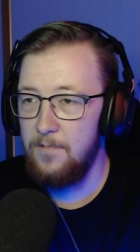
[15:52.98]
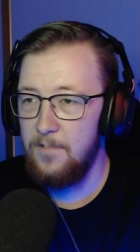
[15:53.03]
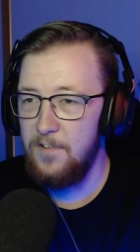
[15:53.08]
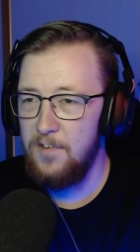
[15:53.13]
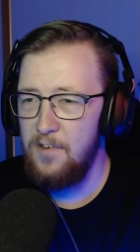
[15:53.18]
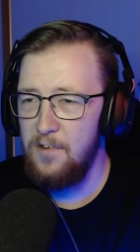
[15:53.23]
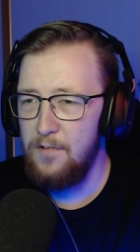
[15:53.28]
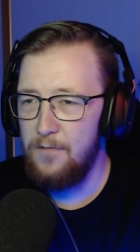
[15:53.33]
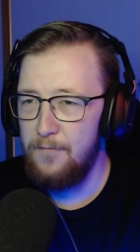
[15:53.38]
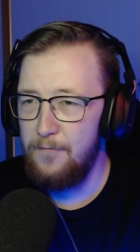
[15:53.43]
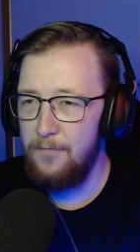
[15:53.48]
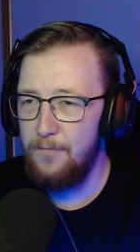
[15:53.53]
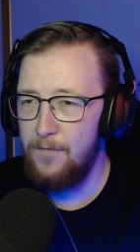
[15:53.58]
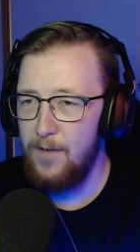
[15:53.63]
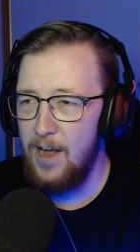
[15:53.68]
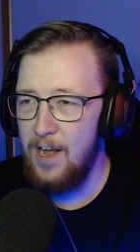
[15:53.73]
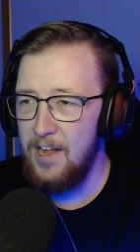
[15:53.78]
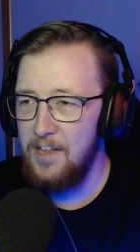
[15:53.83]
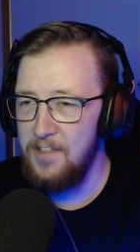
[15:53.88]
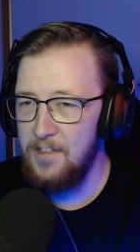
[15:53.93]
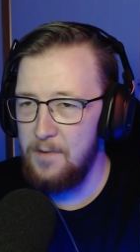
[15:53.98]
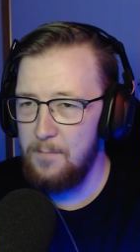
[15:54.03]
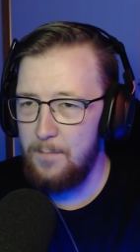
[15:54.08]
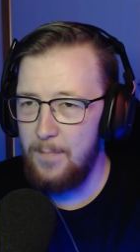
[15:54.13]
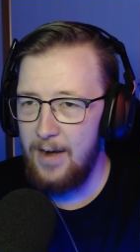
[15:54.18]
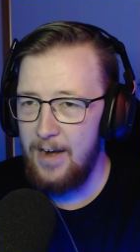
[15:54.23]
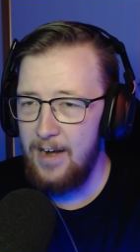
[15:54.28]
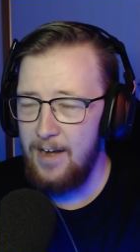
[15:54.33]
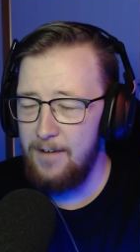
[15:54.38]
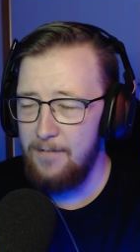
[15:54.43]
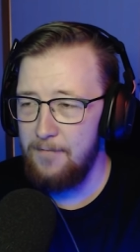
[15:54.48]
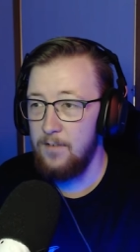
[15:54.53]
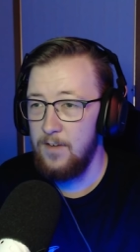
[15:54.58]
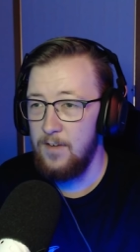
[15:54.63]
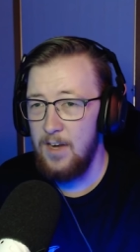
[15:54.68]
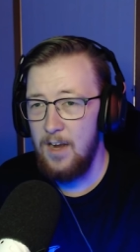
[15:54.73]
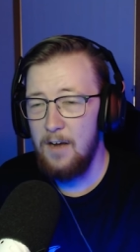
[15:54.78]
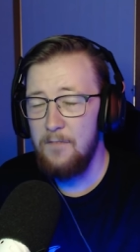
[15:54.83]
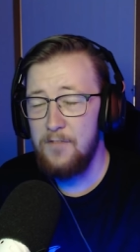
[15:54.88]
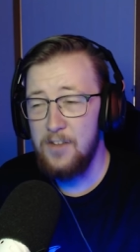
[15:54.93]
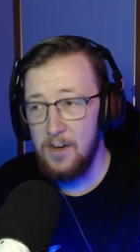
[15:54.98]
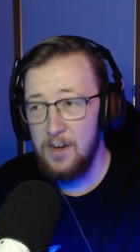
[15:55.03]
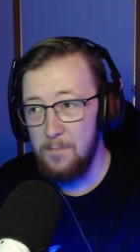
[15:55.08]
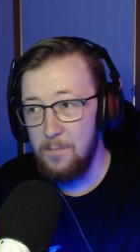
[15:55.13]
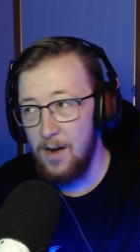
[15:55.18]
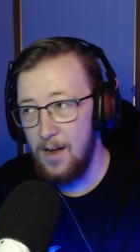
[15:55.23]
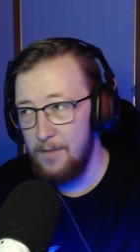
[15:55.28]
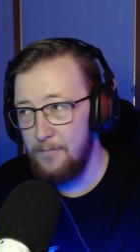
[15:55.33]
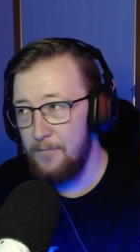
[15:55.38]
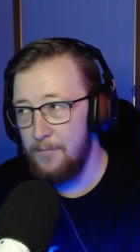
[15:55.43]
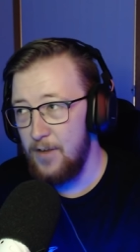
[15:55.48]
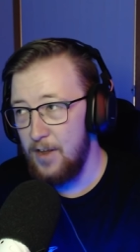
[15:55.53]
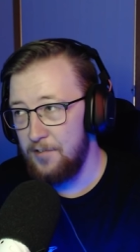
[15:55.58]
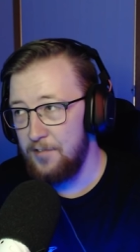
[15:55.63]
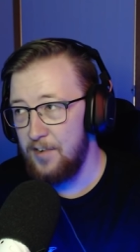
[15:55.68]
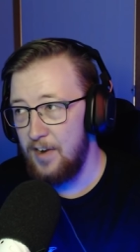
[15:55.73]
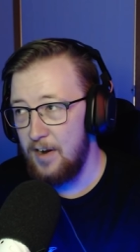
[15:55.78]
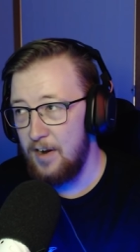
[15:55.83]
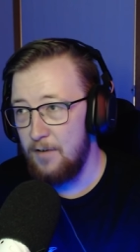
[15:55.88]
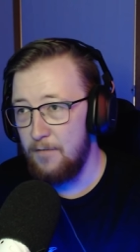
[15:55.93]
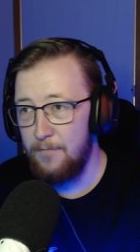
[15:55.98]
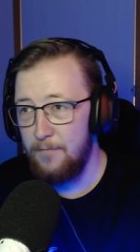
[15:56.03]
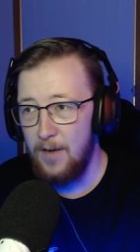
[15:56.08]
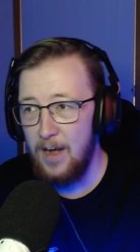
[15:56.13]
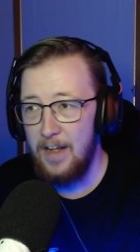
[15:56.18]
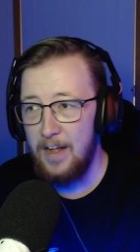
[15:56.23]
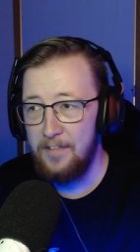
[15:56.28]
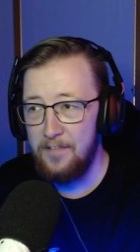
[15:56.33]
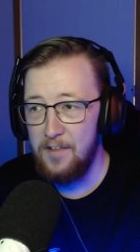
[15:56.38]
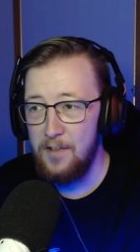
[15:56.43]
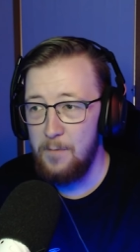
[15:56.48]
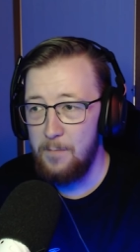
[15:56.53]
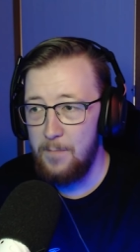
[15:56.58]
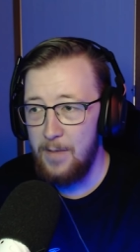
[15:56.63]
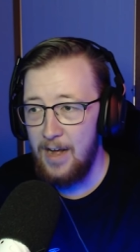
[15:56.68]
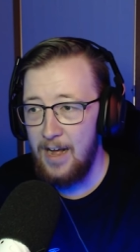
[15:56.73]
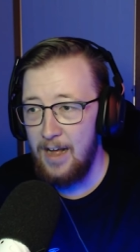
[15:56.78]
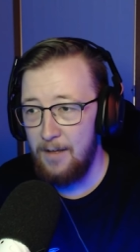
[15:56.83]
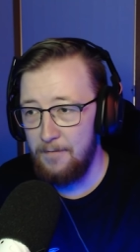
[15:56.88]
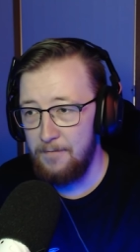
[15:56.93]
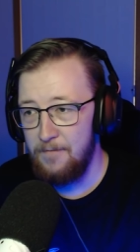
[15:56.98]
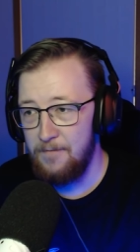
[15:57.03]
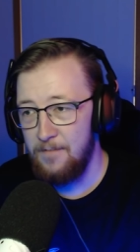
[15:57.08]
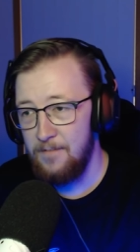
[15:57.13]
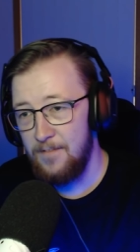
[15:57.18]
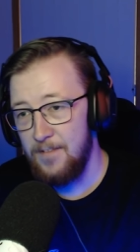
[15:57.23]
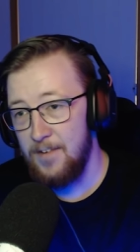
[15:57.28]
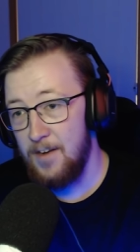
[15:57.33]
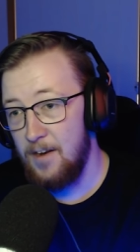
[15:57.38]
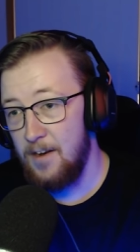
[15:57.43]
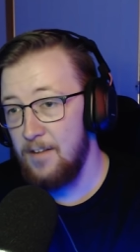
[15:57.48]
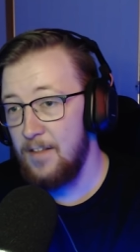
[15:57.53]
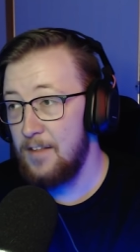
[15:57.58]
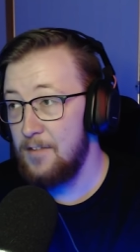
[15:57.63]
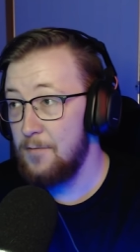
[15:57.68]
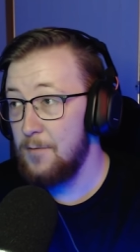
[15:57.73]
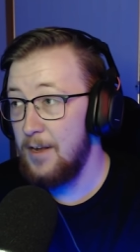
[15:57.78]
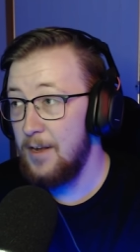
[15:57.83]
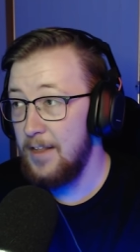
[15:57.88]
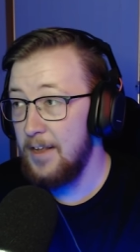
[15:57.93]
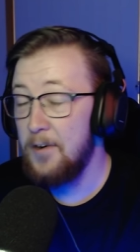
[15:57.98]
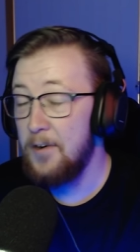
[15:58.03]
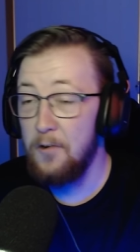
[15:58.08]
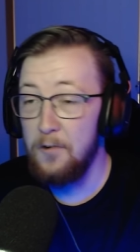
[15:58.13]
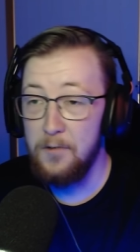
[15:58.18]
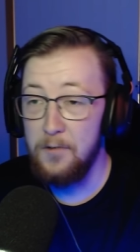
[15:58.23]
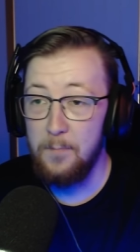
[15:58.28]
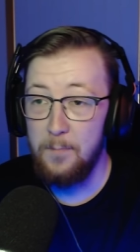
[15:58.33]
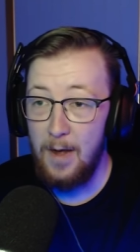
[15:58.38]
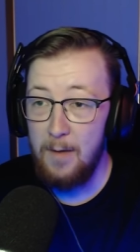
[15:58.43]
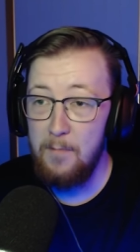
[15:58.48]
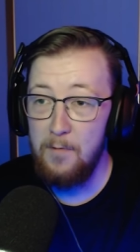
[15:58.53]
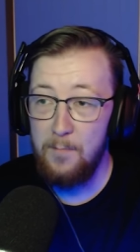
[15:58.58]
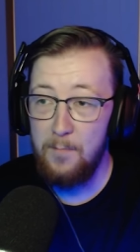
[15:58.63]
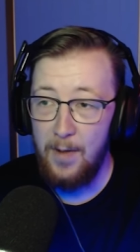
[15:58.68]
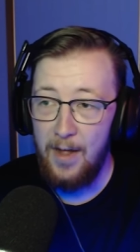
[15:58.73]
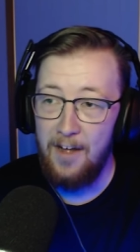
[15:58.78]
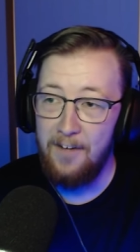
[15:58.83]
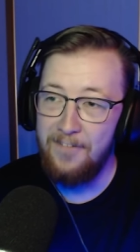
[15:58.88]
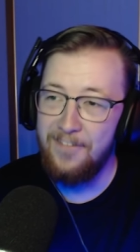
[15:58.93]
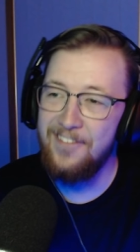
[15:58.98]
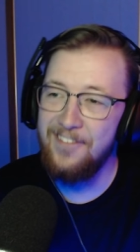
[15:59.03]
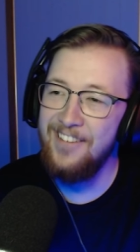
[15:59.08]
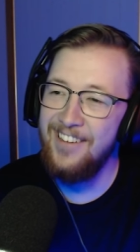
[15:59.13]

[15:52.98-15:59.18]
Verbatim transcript: She just fart in the bath? I mean, I've done my fair share of farts in the bath. You know, that's why they're called a bubble bath.